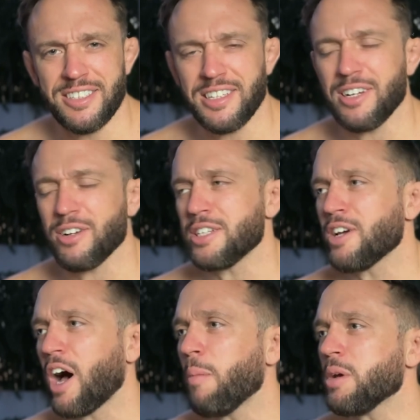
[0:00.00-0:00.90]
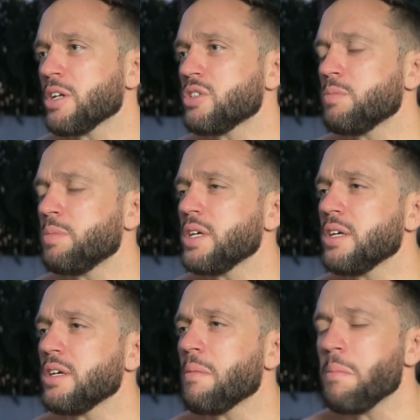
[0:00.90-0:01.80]
a leader. He taught me to
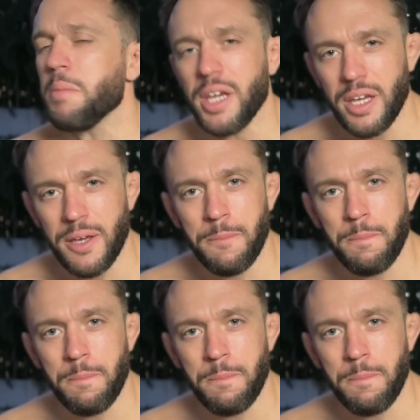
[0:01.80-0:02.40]
be me.